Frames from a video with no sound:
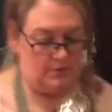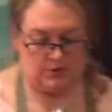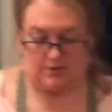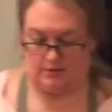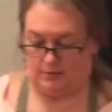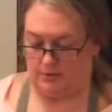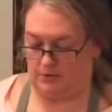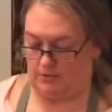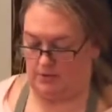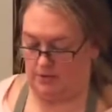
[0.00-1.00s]
poaching
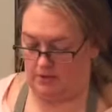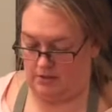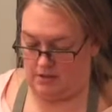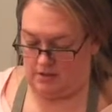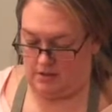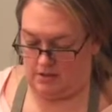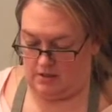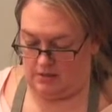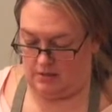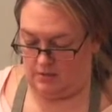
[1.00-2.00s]
spoon,
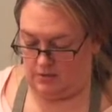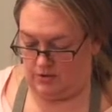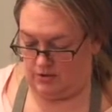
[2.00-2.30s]
which